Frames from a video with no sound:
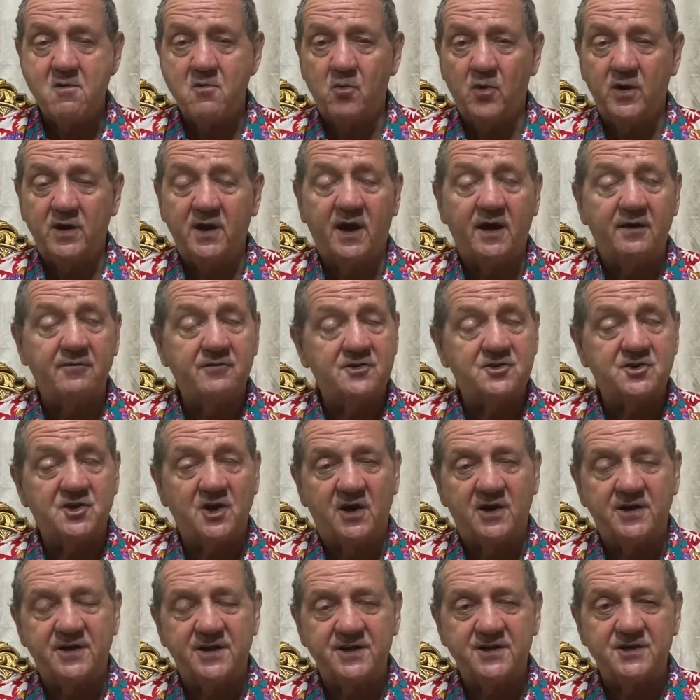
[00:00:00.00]
We like the
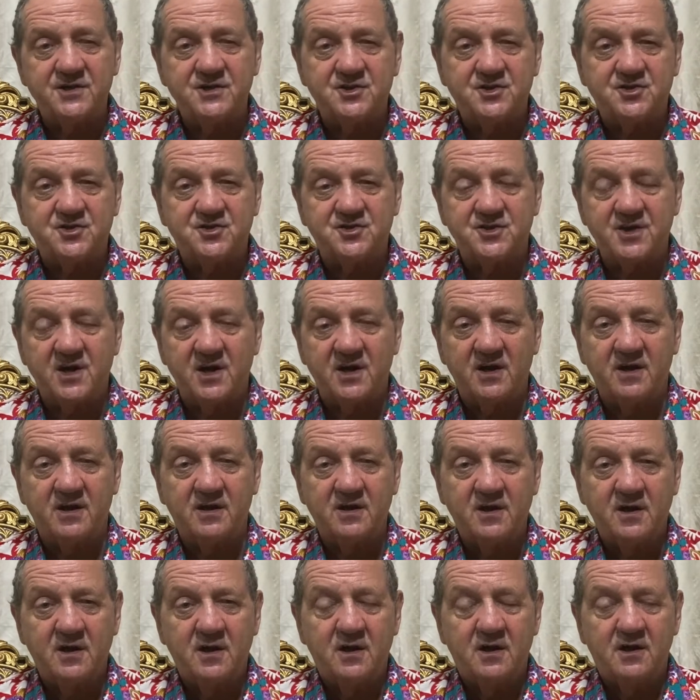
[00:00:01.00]
Chinese
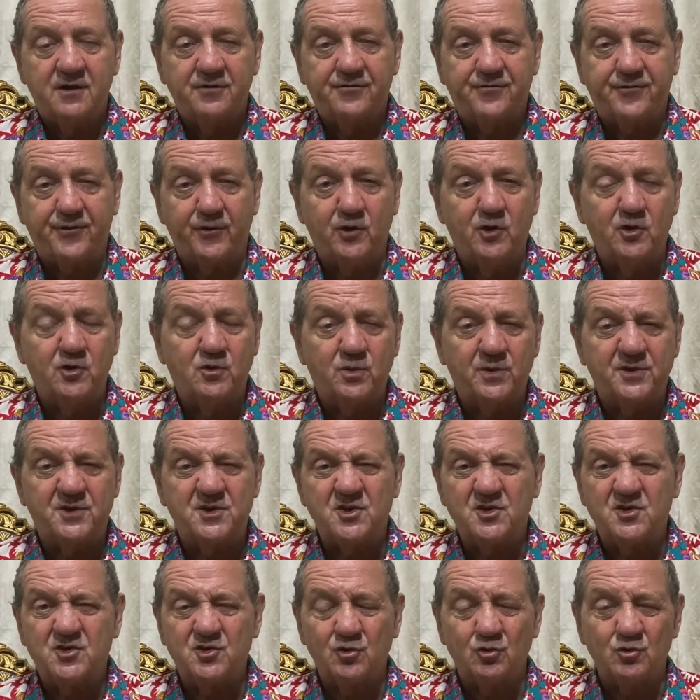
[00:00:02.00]
food, which
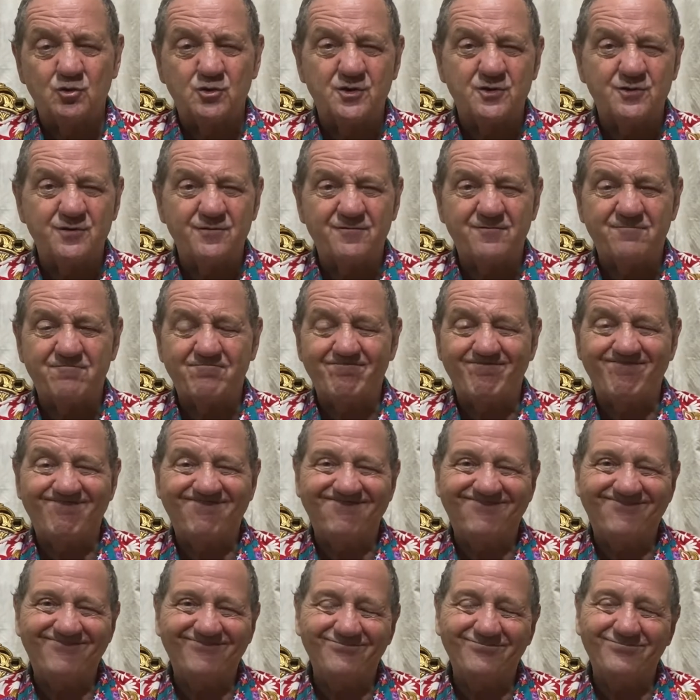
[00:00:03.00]
is sort of
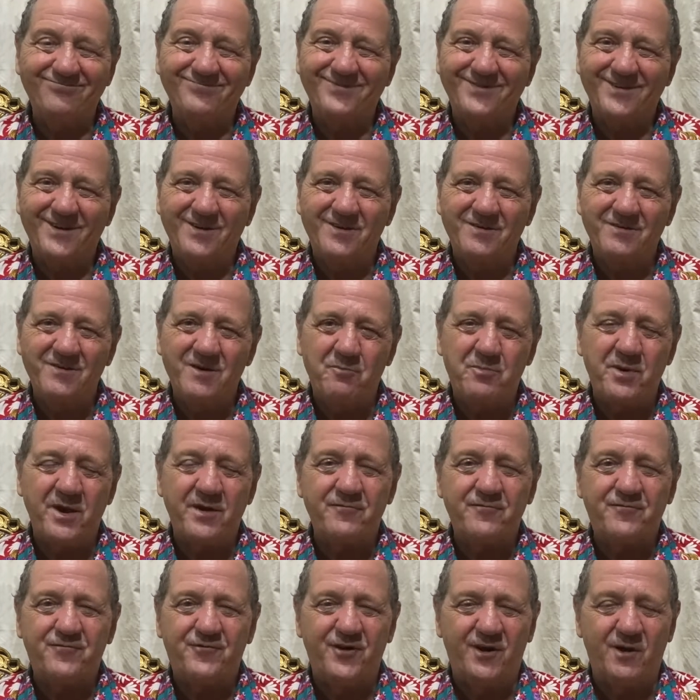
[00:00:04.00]
a
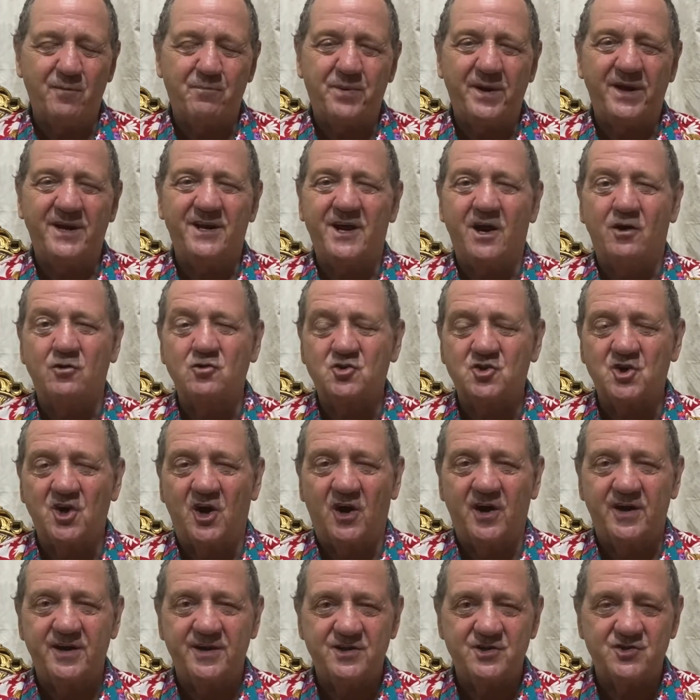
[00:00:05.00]
bit Filipino
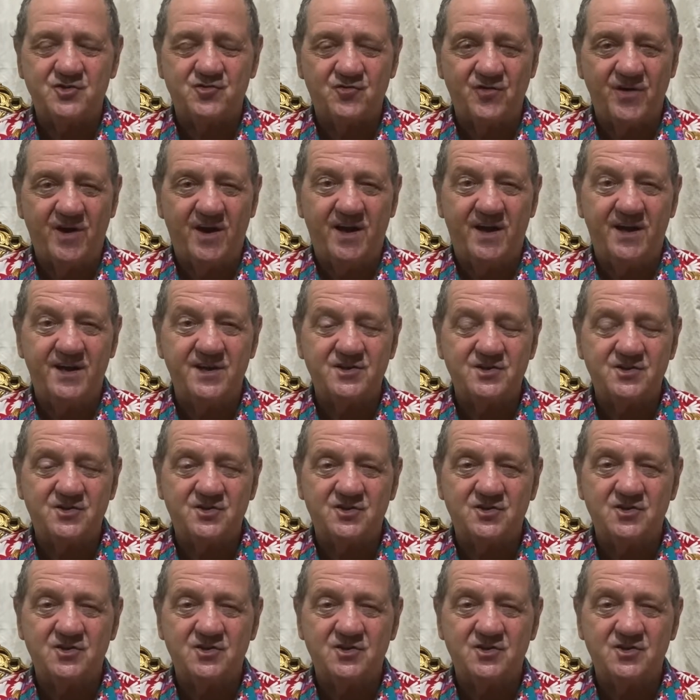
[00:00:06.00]
Chinese really.